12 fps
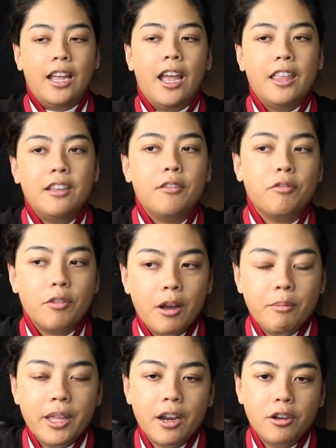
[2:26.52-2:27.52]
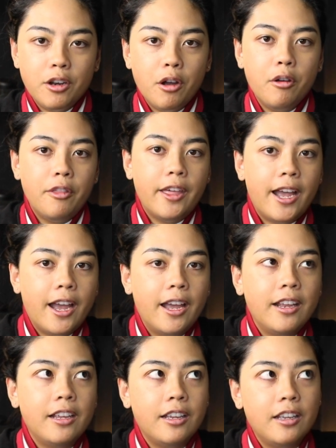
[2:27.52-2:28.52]
and then from there know
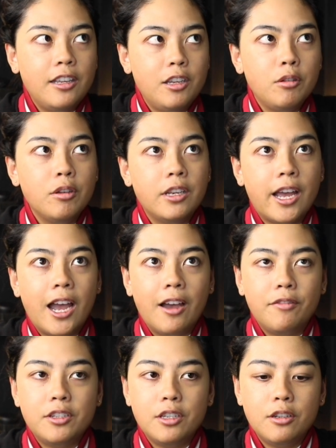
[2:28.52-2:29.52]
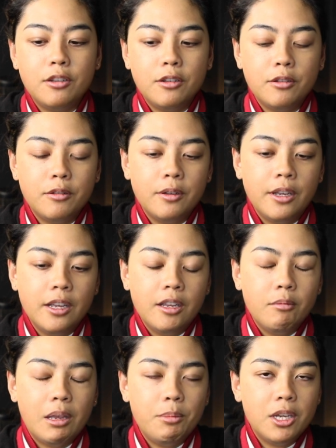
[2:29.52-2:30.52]
that you could have to
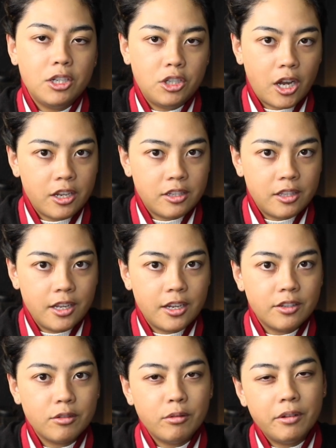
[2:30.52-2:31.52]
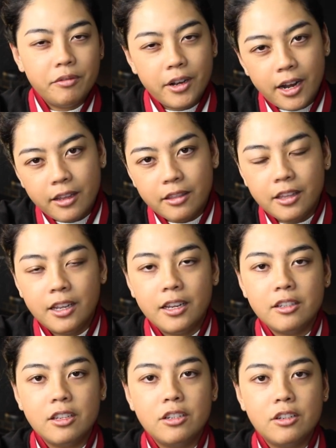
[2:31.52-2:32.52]
maybe adjust things or refine
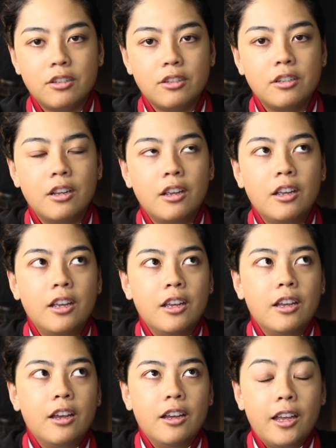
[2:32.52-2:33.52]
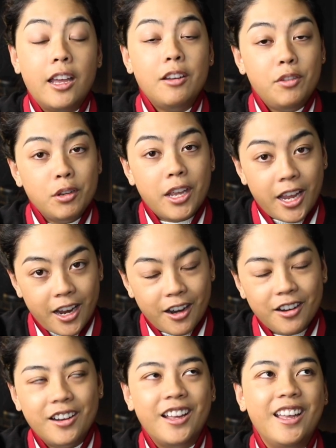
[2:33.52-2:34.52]
things, and if you care,